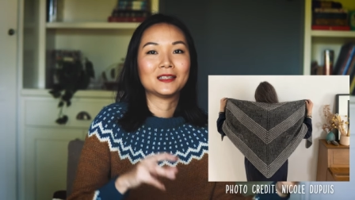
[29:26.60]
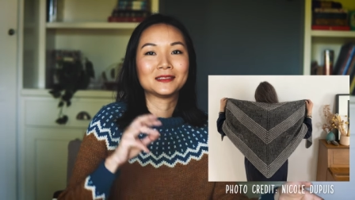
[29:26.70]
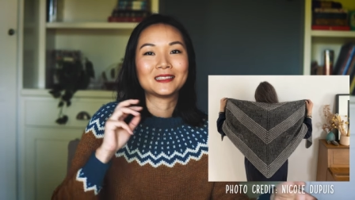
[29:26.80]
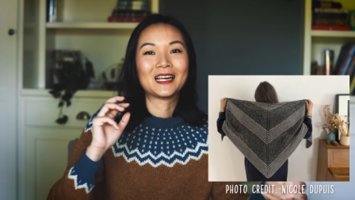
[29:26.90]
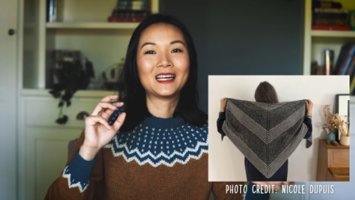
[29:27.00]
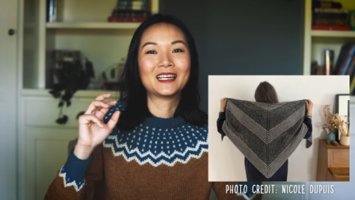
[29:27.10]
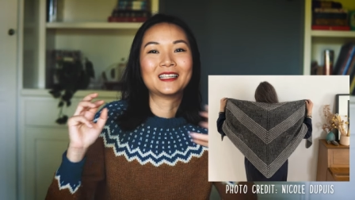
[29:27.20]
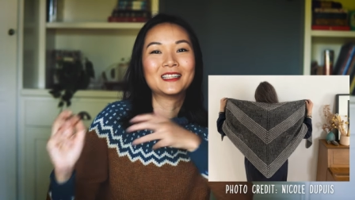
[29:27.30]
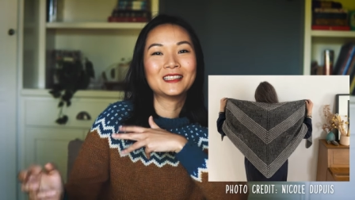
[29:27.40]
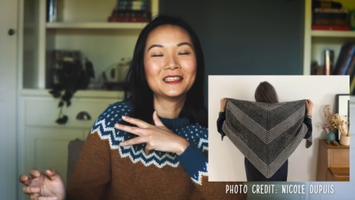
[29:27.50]

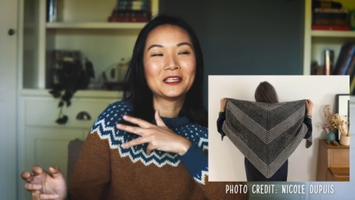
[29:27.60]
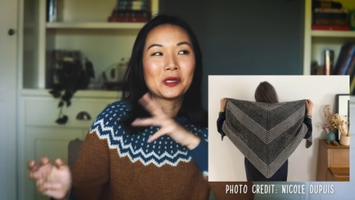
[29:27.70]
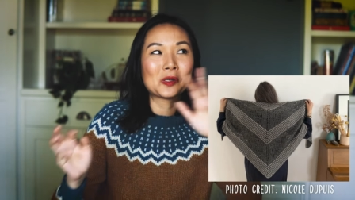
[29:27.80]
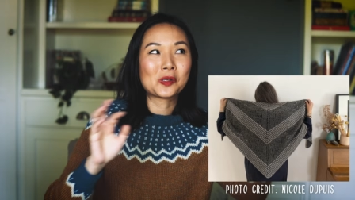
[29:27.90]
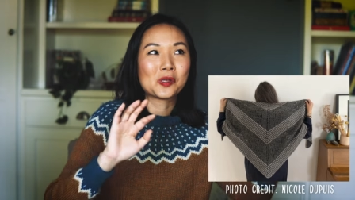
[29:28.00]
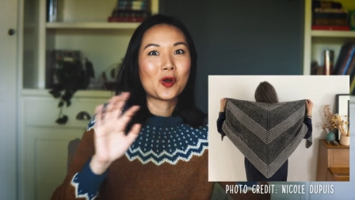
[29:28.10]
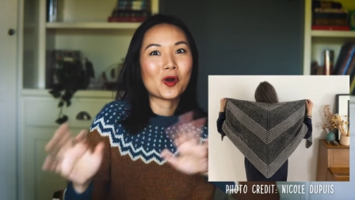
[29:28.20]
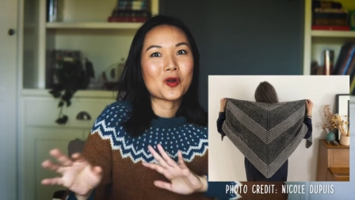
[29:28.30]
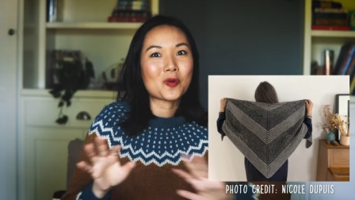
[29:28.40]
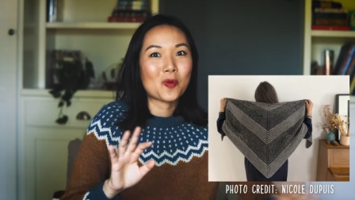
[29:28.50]
undyed
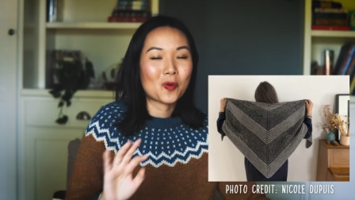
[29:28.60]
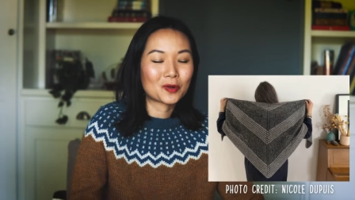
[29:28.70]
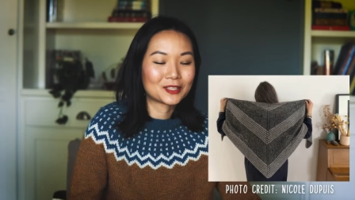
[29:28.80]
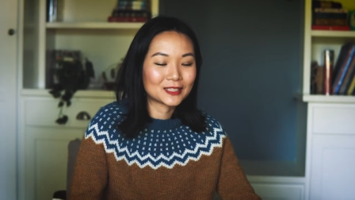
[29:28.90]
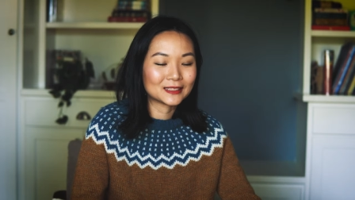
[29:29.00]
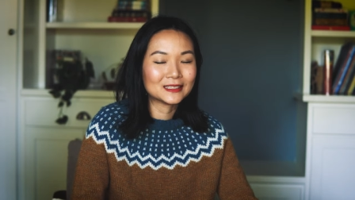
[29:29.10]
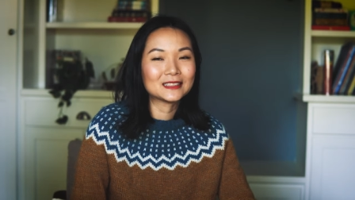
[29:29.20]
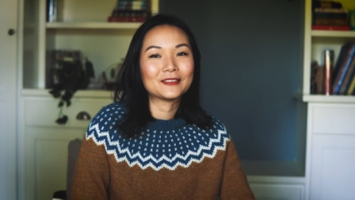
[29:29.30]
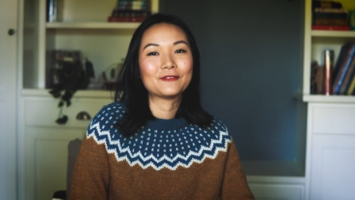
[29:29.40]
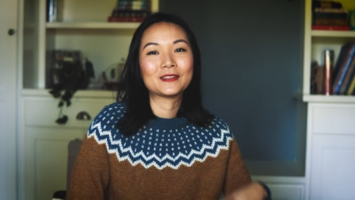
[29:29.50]
yarn
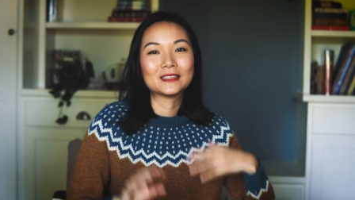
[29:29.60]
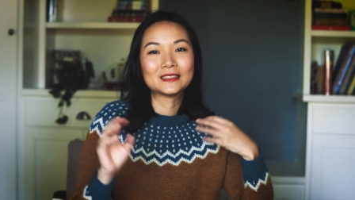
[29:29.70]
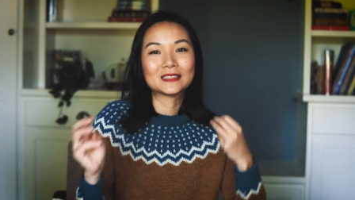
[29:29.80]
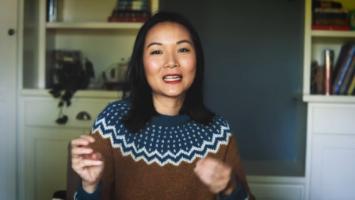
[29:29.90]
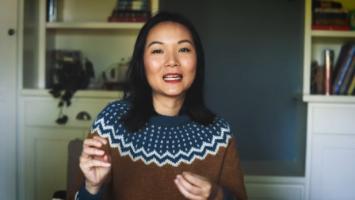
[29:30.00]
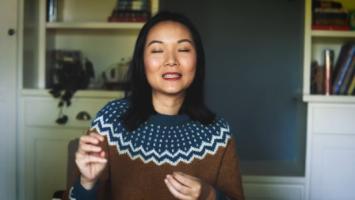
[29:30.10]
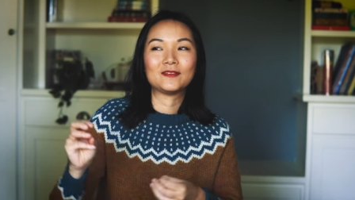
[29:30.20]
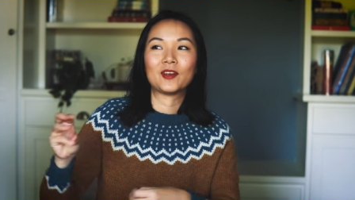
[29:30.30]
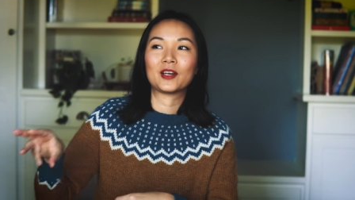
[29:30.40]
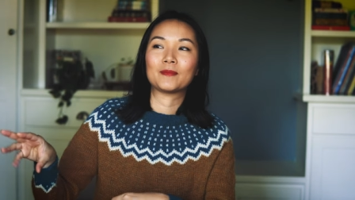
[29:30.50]
origins. It feels like it's
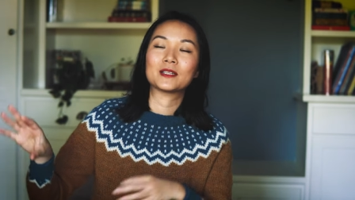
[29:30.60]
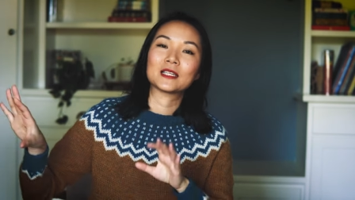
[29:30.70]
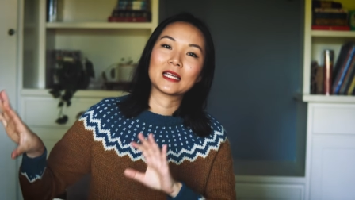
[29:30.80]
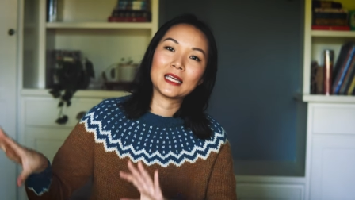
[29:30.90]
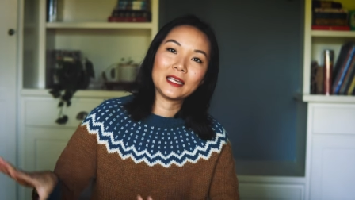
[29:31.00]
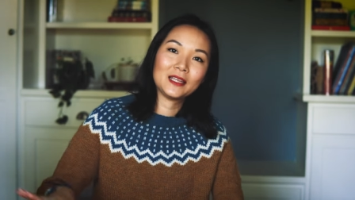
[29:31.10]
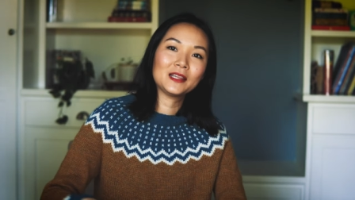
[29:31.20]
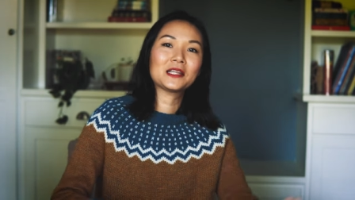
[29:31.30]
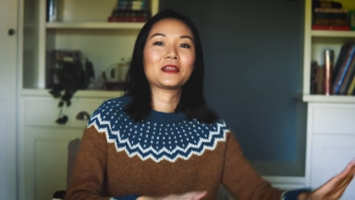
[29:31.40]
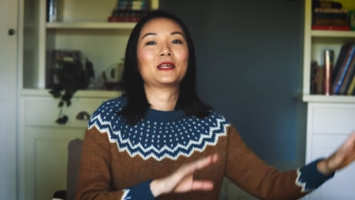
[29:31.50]
very much like
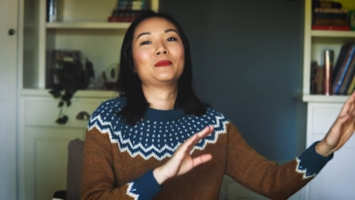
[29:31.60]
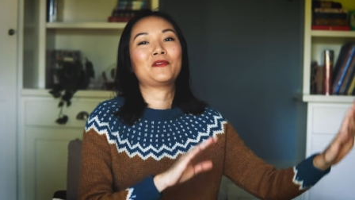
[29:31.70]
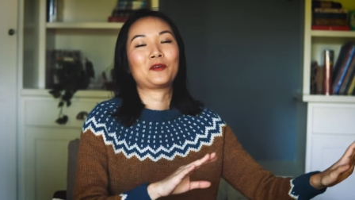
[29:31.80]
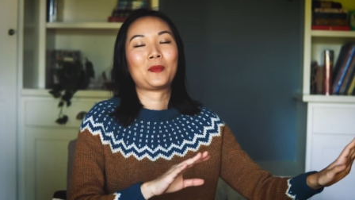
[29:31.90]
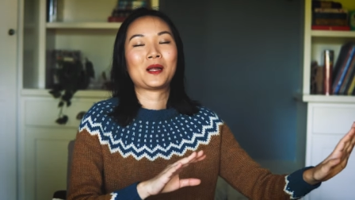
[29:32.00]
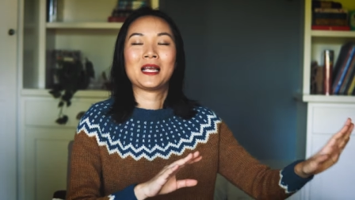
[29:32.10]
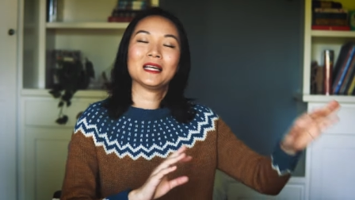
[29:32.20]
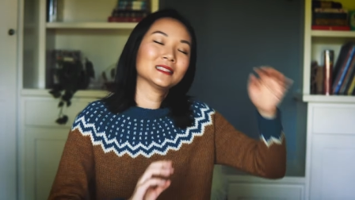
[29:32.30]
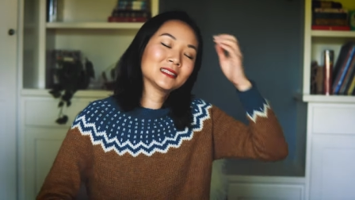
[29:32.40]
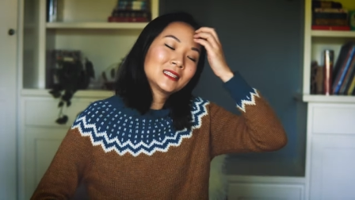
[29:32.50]
in the theme of her
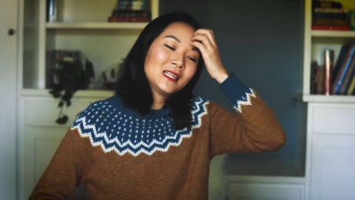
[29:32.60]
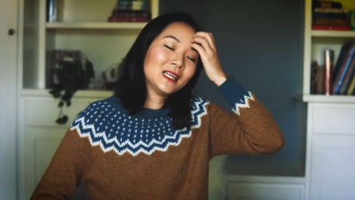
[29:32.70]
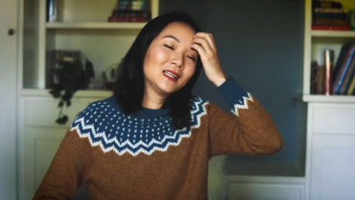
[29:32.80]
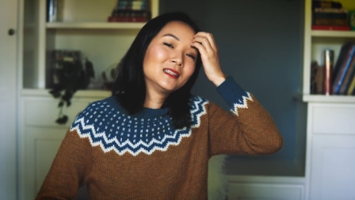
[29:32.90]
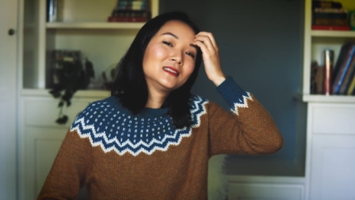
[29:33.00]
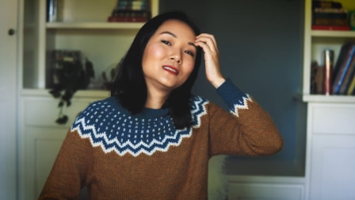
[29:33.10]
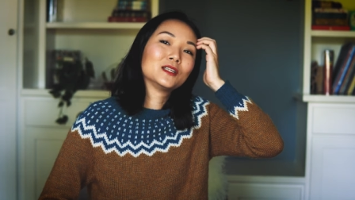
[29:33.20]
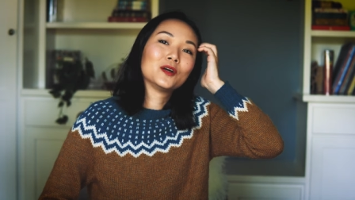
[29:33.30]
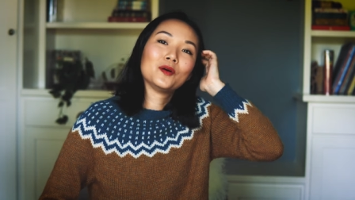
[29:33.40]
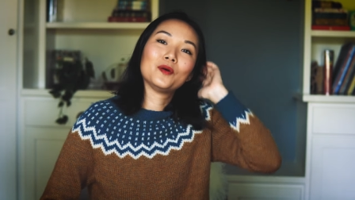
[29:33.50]
podcast.
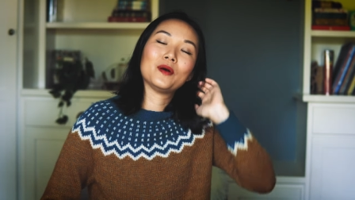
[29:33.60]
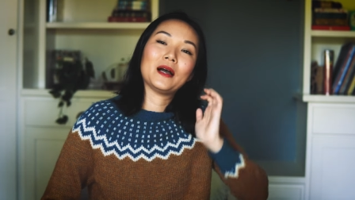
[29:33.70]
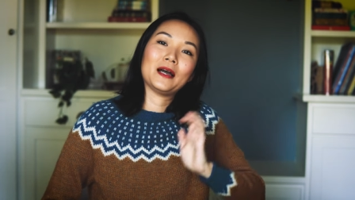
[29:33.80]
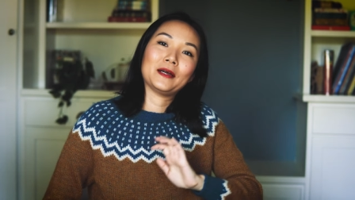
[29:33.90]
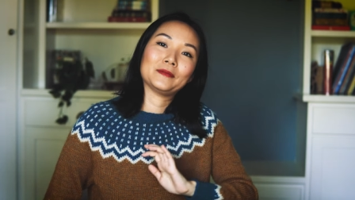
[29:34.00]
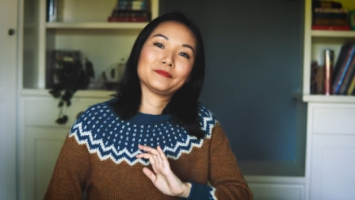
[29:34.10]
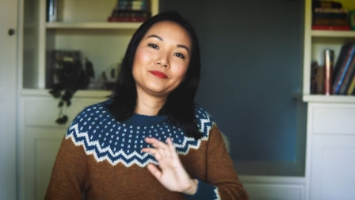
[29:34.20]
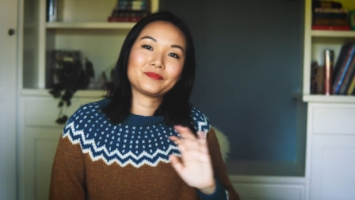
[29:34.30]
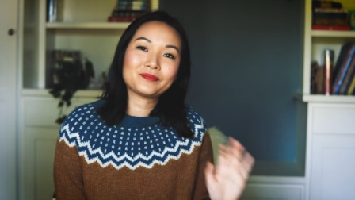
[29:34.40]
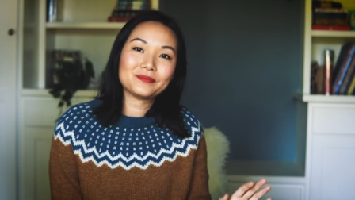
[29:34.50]
So um,
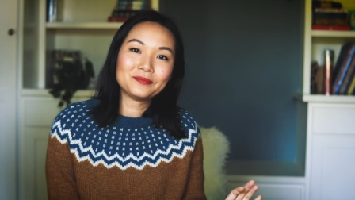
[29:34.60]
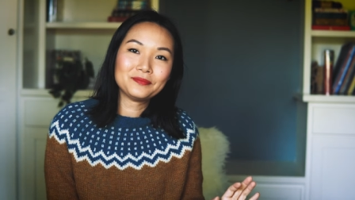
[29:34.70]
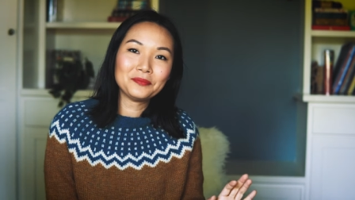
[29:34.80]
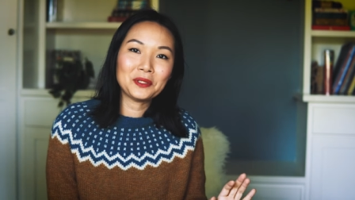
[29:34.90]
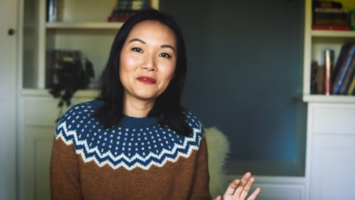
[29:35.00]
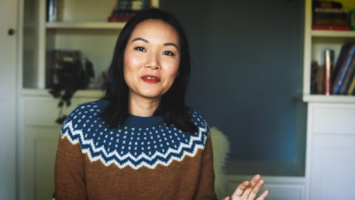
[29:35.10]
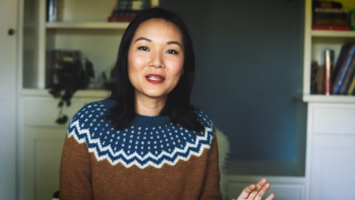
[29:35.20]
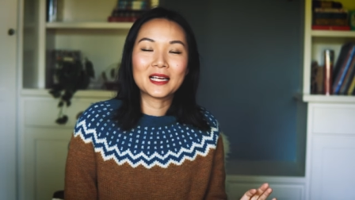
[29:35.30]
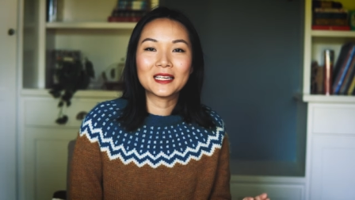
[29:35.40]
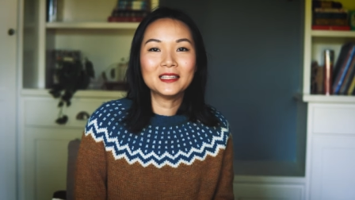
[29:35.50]
if you
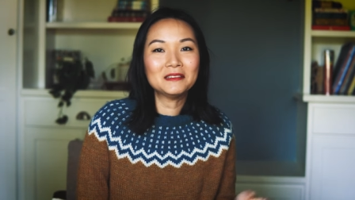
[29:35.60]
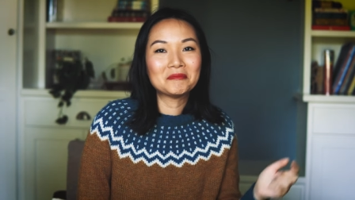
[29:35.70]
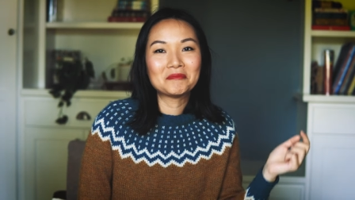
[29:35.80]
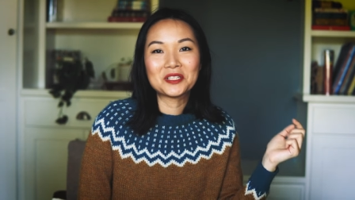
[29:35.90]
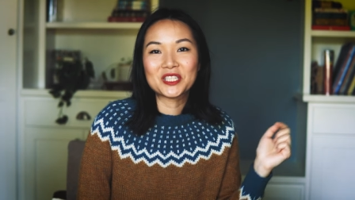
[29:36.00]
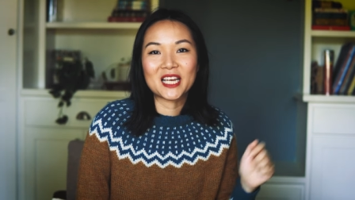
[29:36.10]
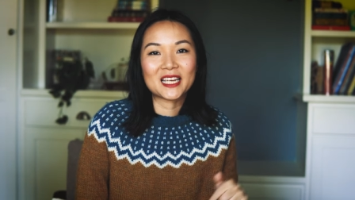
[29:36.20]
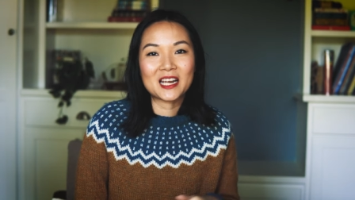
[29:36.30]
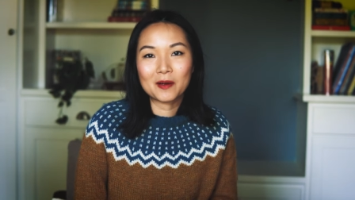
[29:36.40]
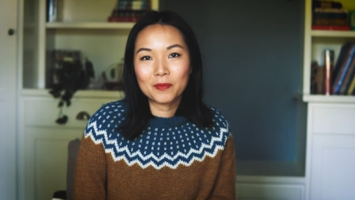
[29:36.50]
like it, check
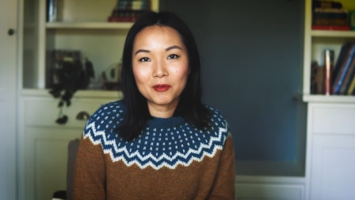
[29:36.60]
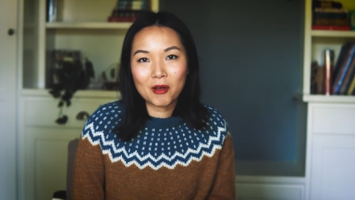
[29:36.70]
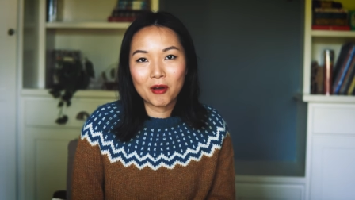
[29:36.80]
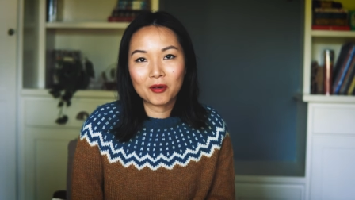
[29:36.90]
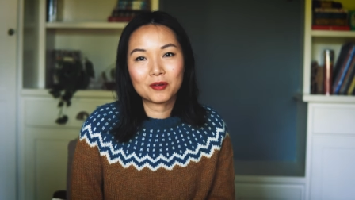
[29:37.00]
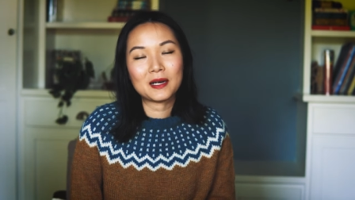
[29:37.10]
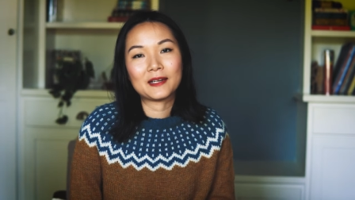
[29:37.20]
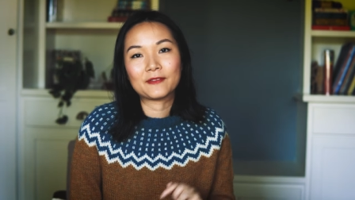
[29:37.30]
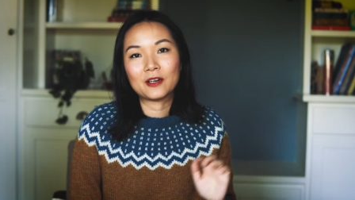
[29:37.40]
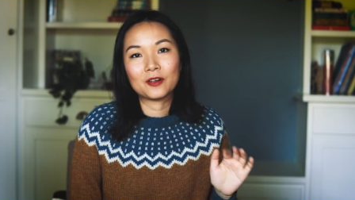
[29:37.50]
it out below.
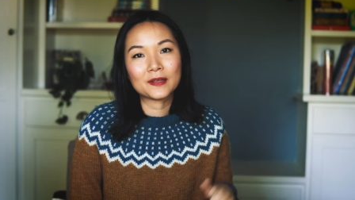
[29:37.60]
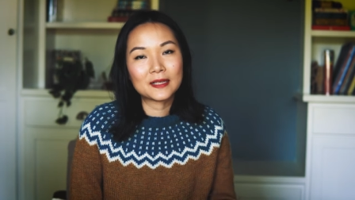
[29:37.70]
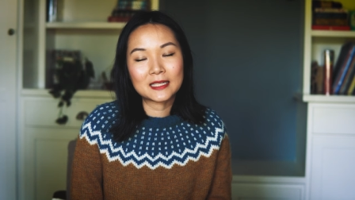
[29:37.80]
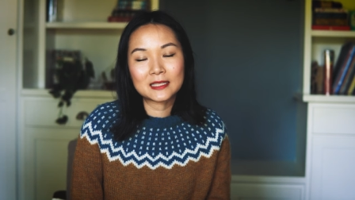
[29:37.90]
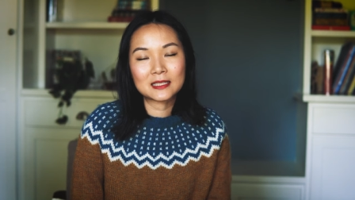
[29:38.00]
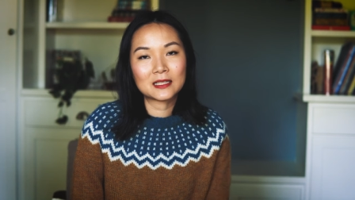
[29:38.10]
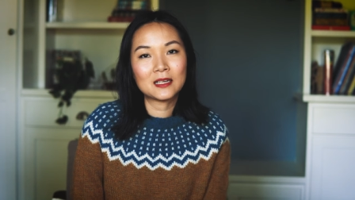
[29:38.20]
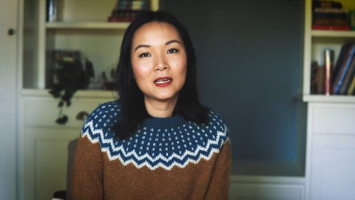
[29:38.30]
I've got all the links